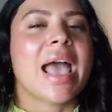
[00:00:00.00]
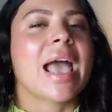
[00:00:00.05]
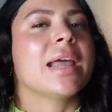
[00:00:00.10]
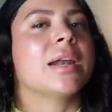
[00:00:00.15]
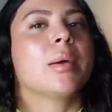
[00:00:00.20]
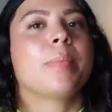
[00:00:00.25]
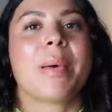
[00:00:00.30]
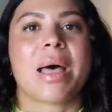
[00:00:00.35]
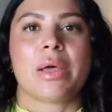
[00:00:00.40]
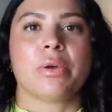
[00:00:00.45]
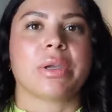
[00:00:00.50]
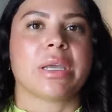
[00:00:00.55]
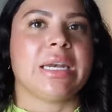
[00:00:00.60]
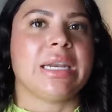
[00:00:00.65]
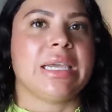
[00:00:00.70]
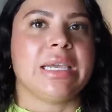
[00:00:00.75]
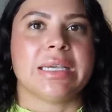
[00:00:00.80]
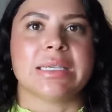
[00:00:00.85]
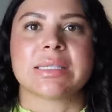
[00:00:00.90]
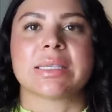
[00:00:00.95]
And a
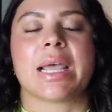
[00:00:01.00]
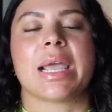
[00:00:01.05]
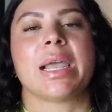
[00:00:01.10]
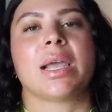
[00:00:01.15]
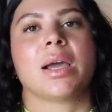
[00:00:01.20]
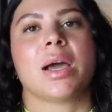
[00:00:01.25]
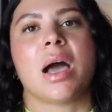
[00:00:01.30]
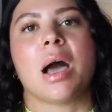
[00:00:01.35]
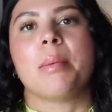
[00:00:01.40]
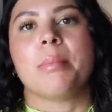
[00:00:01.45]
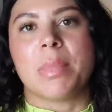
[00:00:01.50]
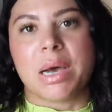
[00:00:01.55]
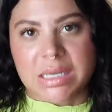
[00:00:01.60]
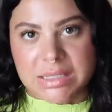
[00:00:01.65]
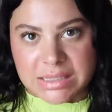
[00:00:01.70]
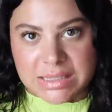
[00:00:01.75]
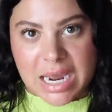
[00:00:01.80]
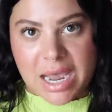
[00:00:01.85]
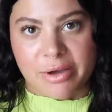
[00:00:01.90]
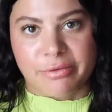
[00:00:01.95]
balcony is like a
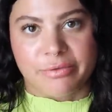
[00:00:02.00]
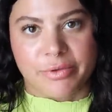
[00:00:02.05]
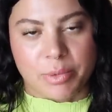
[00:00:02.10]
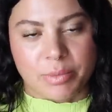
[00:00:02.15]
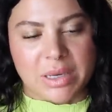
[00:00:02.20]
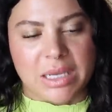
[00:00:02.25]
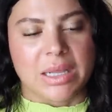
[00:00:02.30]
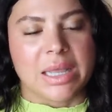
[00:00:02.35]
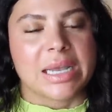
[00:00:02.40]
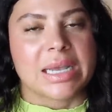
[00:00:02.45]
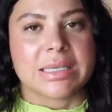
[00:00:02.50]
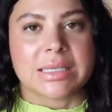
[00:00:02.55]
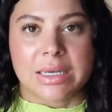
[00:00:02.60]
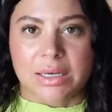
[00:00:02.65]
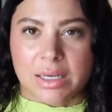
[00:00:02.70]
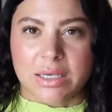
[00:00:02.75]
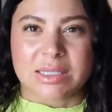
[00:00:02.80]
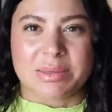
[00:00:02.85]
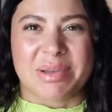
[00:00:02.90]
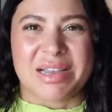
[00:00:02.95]
must have for me, like I
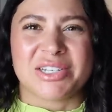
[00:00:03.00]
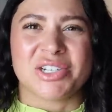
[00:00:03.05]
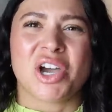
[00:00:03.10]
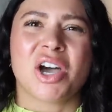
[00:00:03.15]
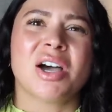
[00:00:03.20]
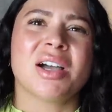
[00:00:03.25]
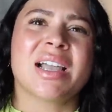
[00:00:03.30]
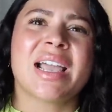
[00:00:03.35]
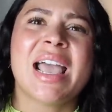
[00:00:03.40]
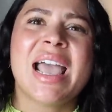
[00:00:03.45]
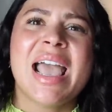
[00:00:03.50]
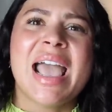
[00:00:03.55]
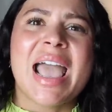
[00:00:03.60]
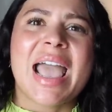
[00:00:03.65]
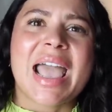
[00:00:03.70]
said, because of my dog.